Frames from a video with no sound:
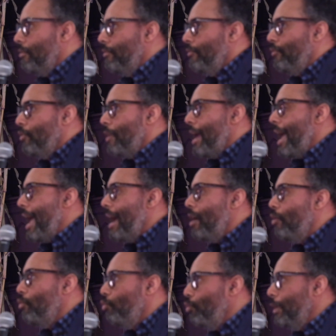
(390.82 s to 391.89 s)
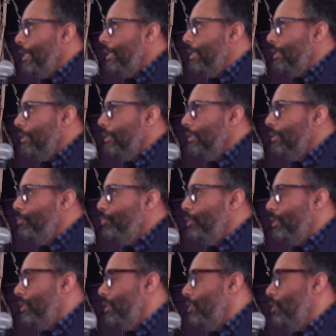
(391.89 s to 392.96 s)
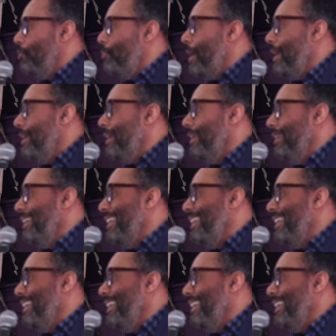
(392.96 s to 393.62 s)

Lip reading: for how we could participate in the